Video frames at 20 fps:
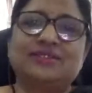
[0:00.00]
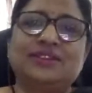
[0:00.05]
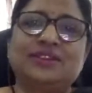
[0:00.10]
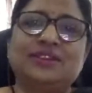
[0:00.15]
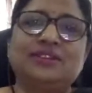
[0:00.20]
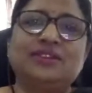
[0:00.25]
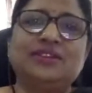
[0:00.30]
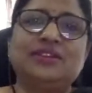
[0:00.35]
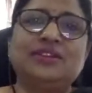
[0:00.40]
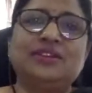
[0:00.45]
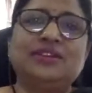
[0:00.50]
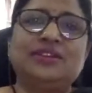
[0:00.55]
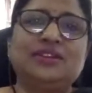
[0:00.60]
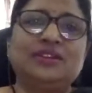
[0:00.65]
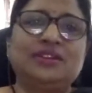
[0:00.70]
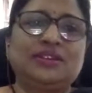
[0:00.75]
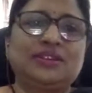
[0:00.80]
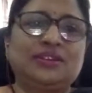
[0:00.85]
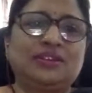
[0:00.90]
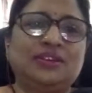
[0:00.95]
in
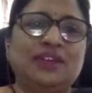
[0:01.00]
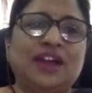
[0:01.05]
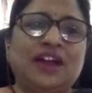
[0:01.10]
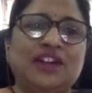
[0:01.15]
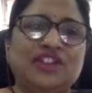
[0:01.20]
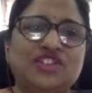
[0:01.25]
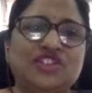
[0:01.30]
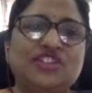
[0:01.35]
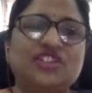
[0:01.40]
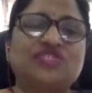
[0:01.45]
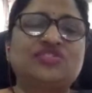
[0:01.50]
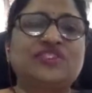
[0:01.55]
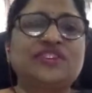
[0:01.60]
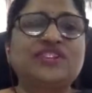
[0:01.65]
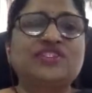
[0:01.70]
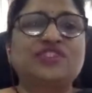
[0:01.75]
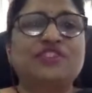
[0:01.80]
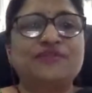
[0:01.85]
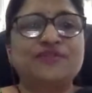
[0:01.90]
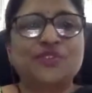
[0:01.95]
the larger
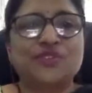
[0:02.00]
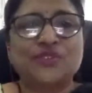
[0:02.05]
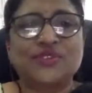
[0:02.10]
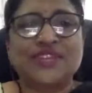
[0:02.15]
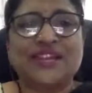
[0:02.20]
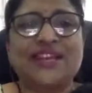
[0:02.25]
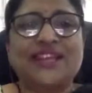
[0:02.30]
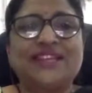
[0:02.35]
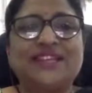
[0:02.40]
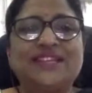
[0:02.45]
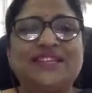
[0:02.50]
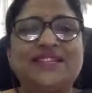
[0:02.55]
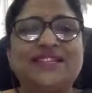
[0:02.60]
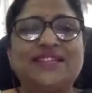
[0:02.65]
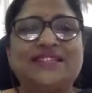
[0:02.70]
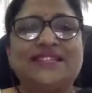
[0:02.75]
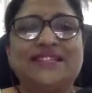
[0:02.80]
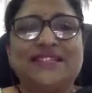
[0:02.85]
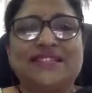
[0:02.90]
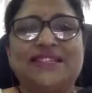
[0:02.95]
interest of
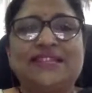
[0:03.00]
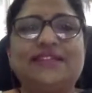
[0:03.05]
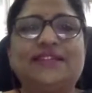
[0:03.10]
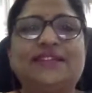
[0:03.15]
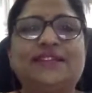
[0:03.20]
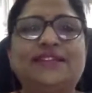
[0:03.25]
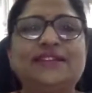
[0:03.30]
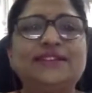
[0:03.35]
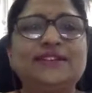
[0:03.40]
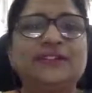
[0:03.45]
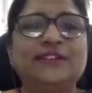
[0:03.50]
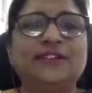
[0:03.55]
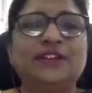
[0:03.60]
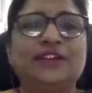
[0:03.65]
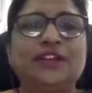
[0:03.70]
society's need